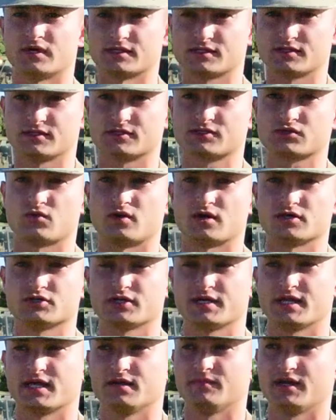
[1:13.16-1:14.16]
rest of the
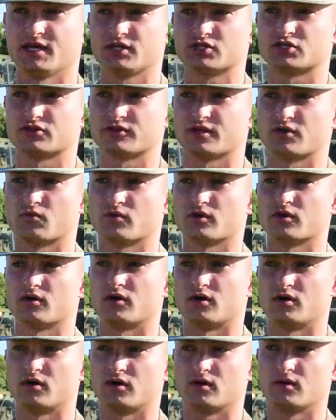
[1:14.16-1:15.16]
squadron and make sure that we're
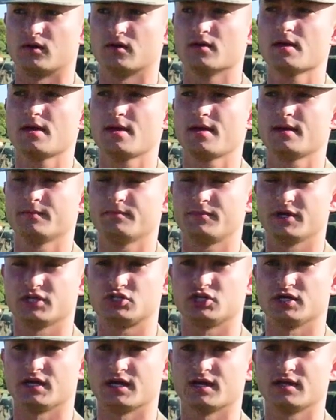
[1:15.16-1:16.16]
all
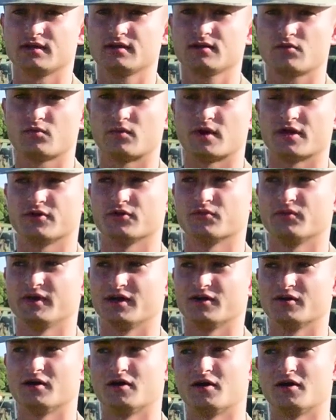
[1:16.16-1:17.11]
pitching in, whether we